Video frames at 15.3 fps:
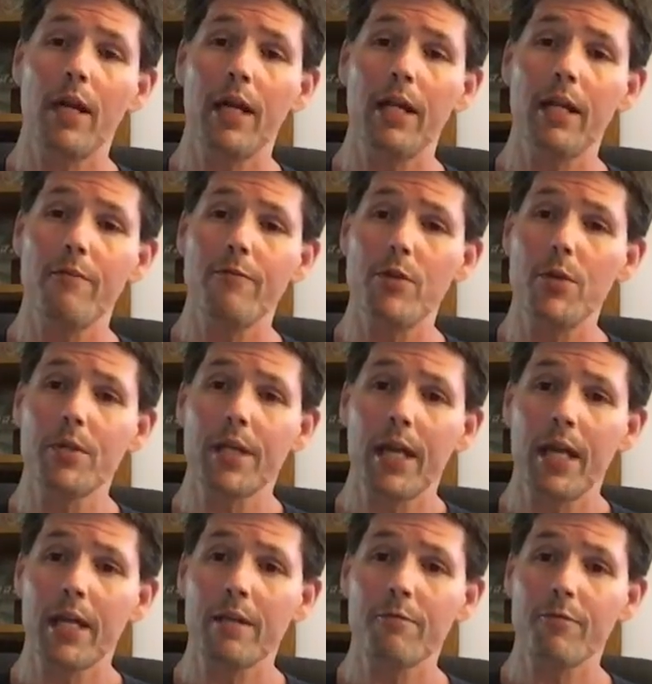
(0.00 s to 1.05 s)
And if you
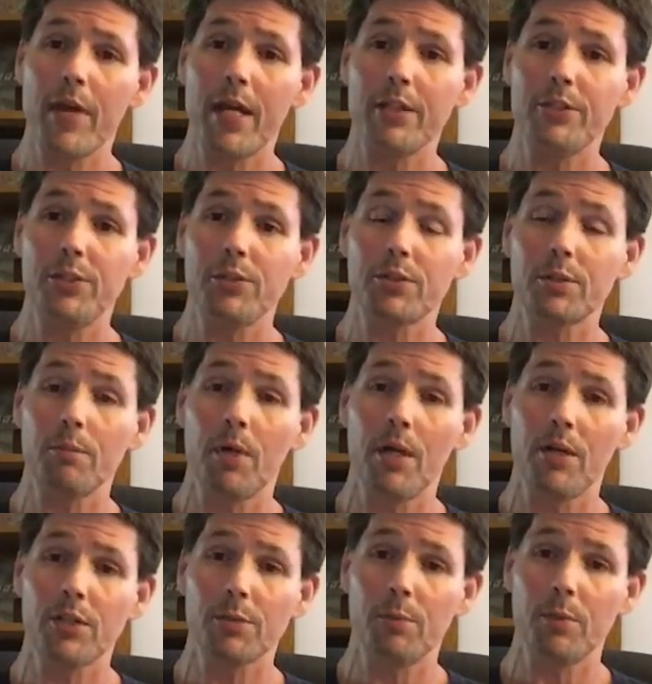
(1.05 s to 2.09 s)
can, find you some
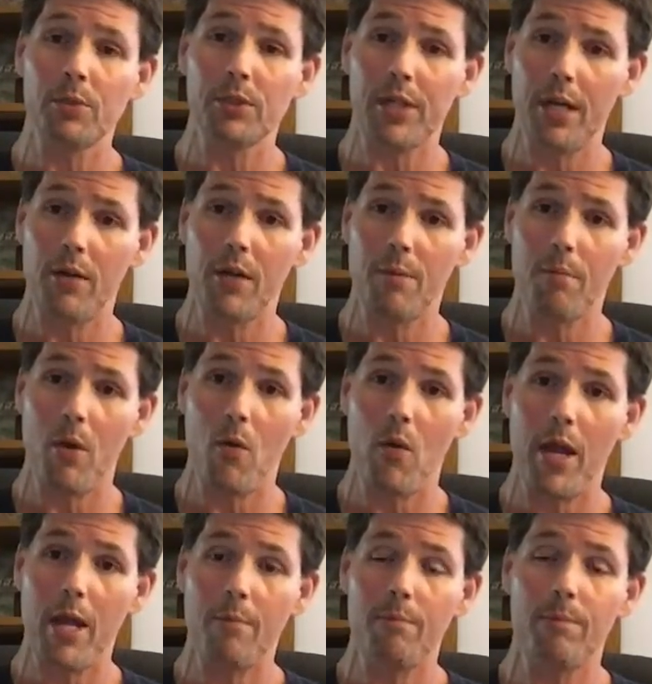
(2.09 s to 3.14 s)
husbands here in
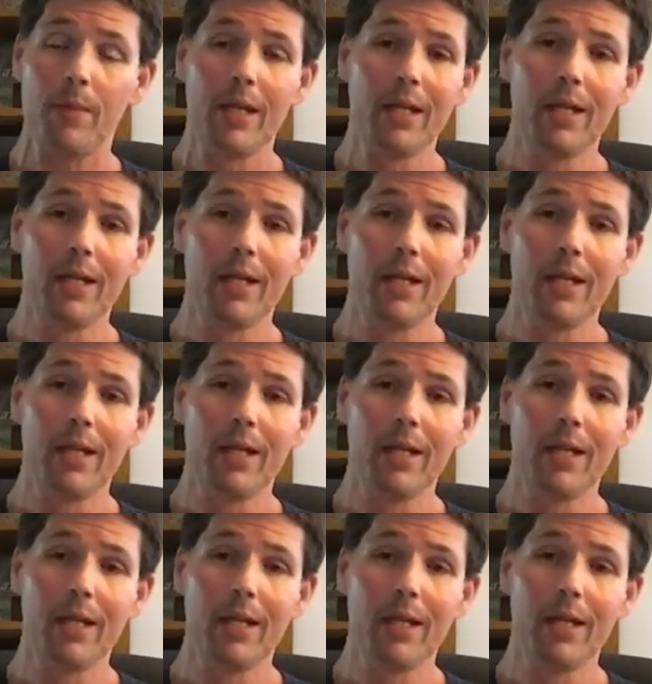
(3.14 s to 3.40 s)
Moab,